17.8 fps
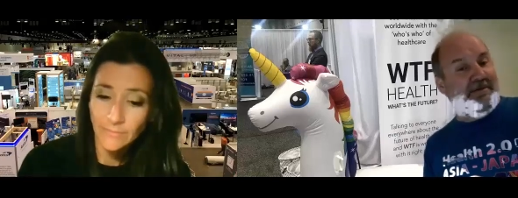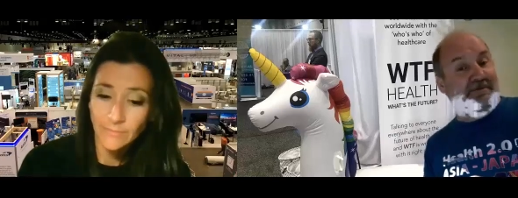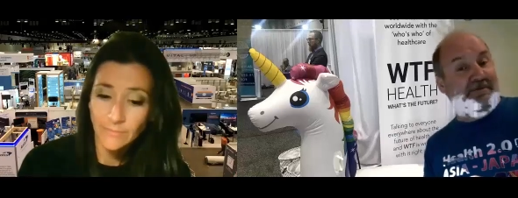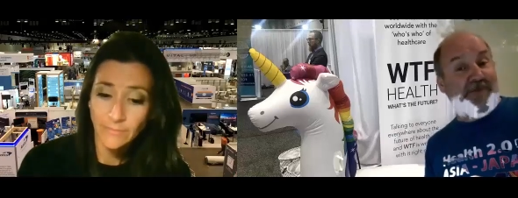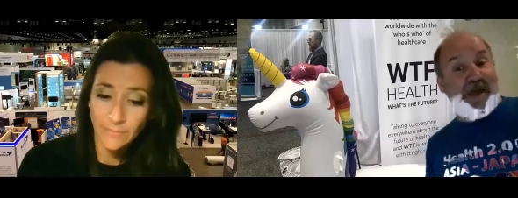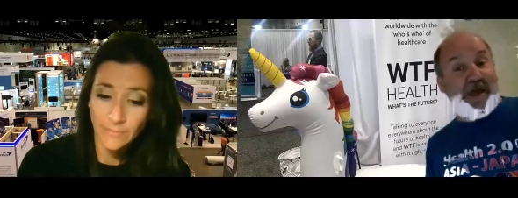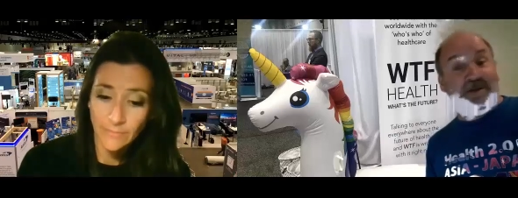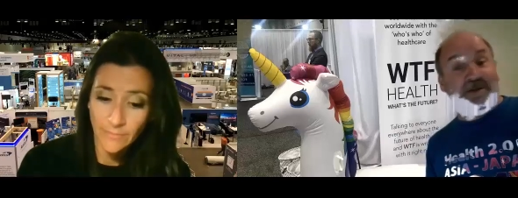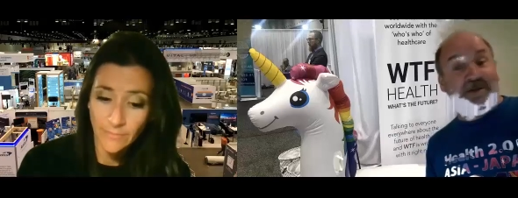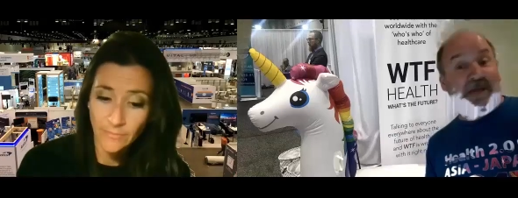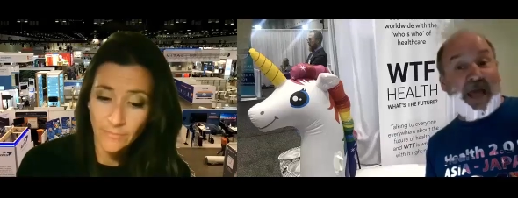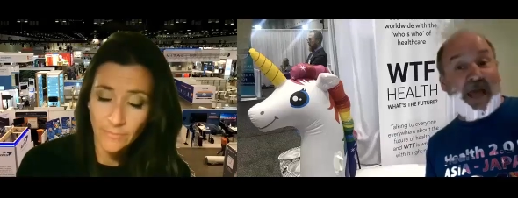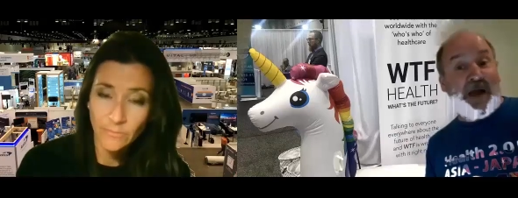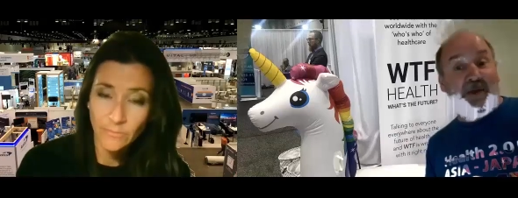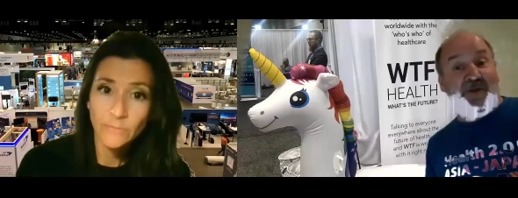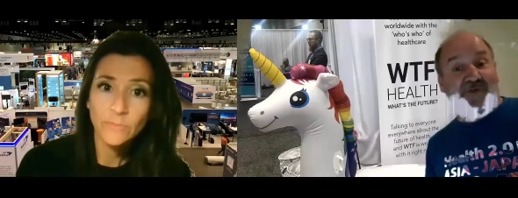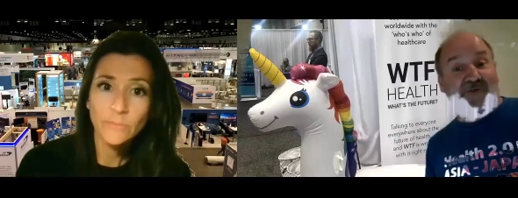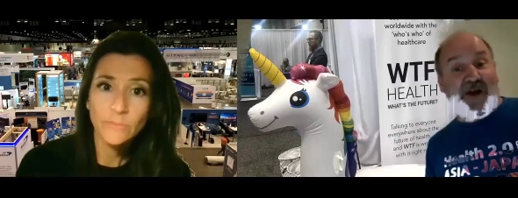Speaker 1: that doesn't
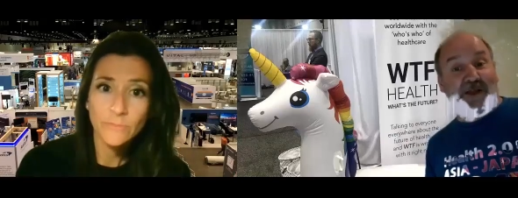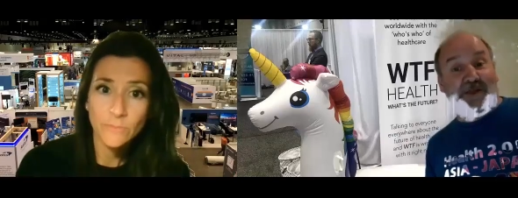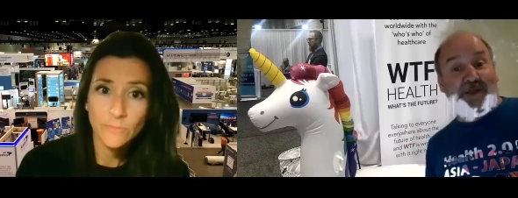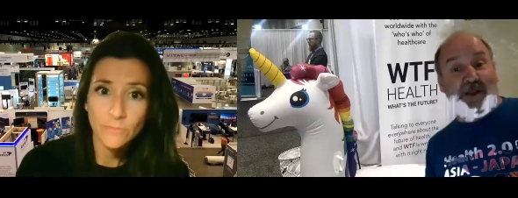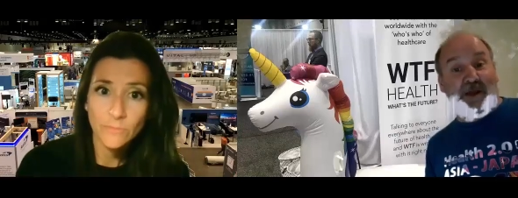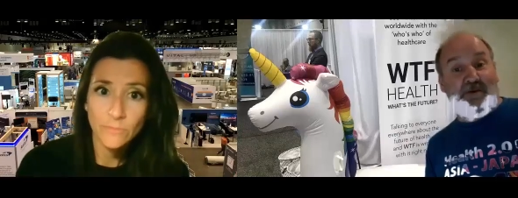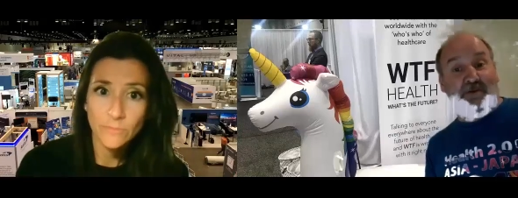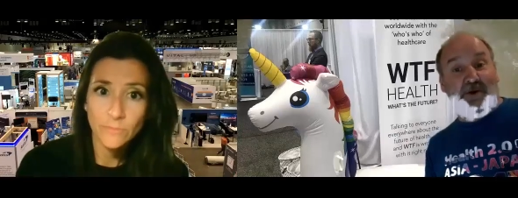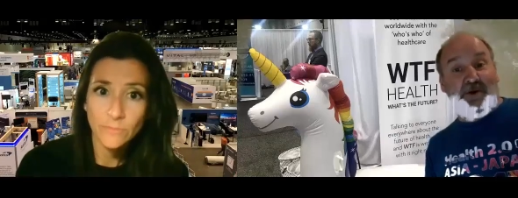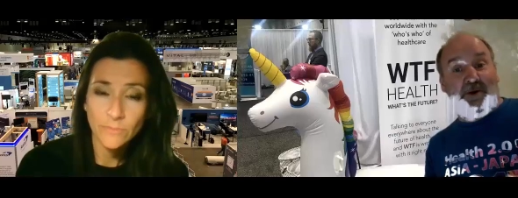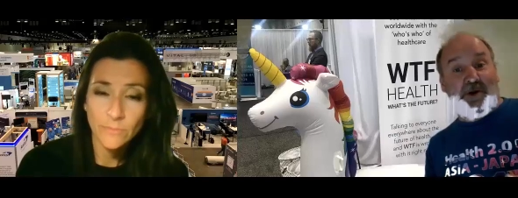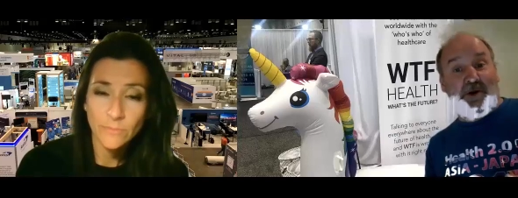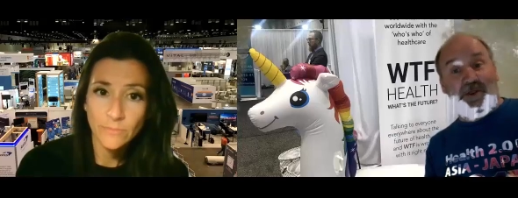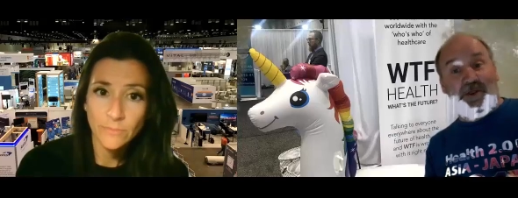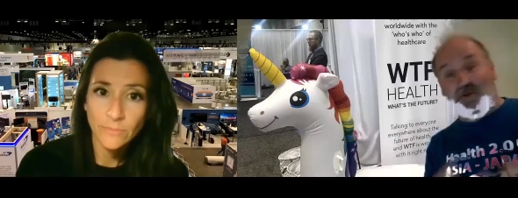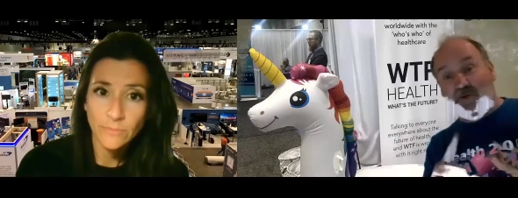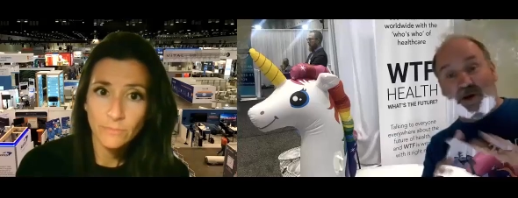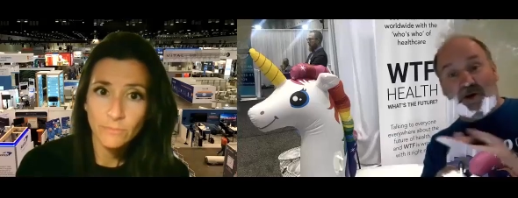count the fact that I would have gone to
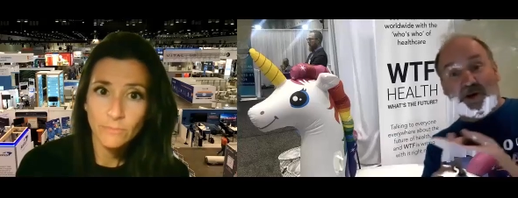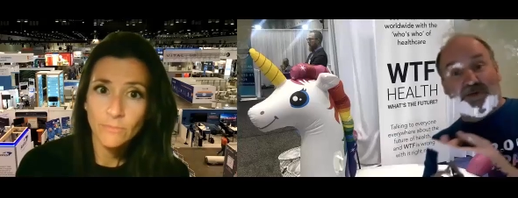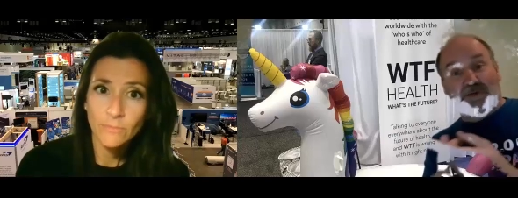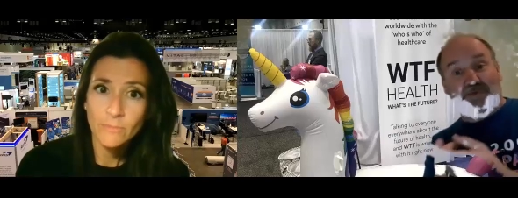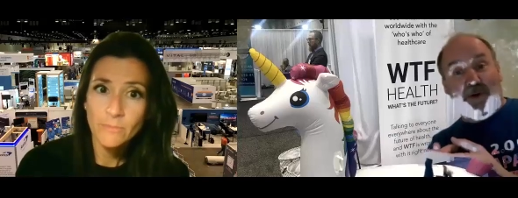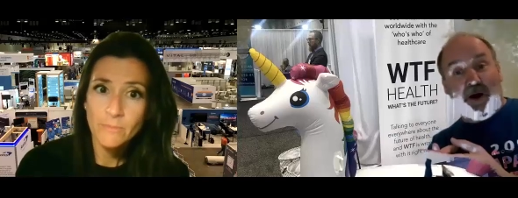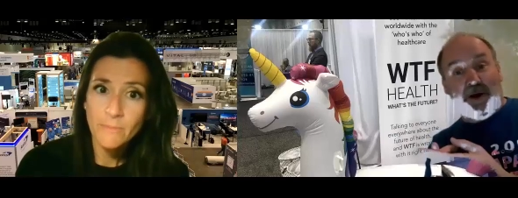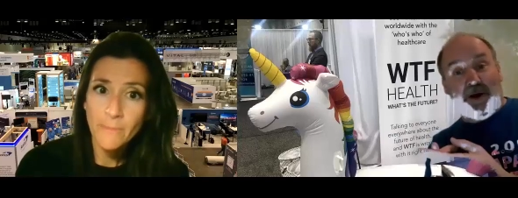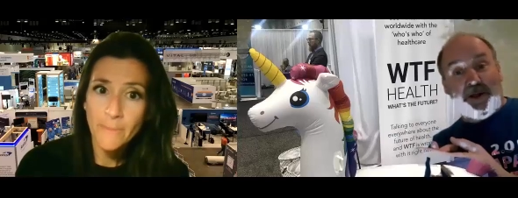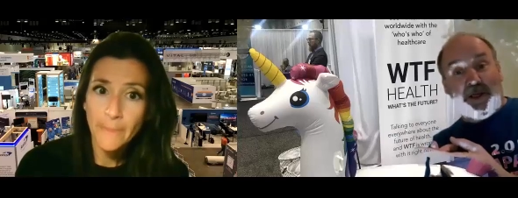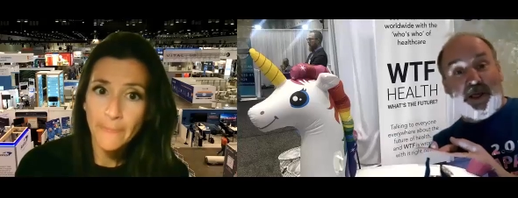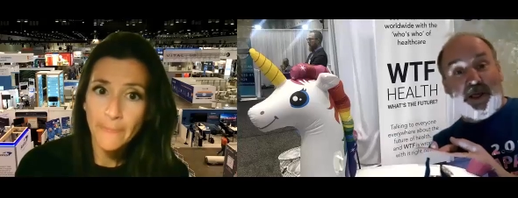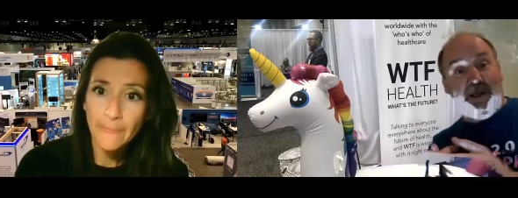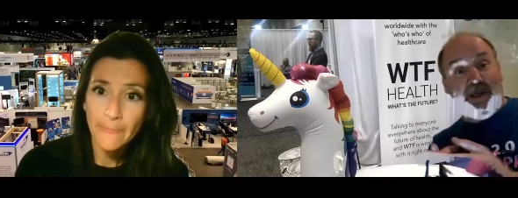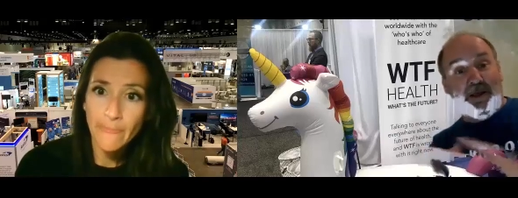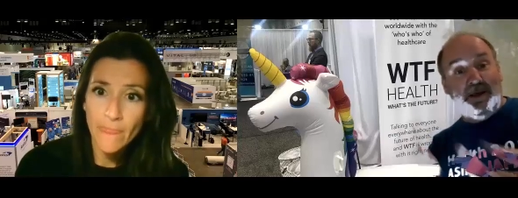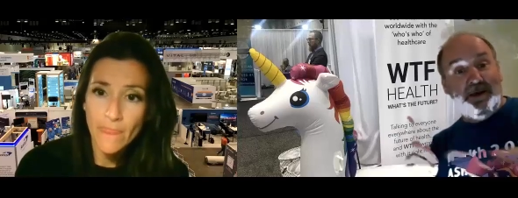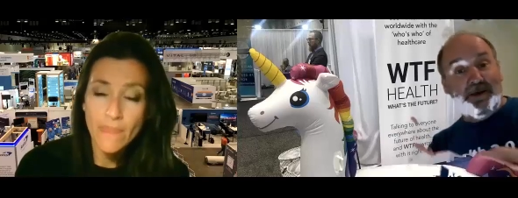the Redox party,
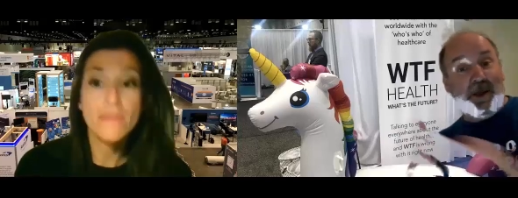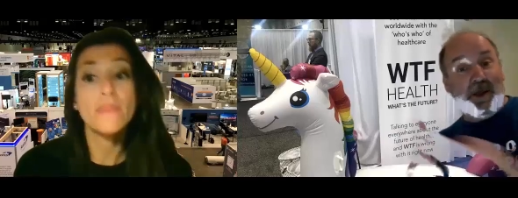mm.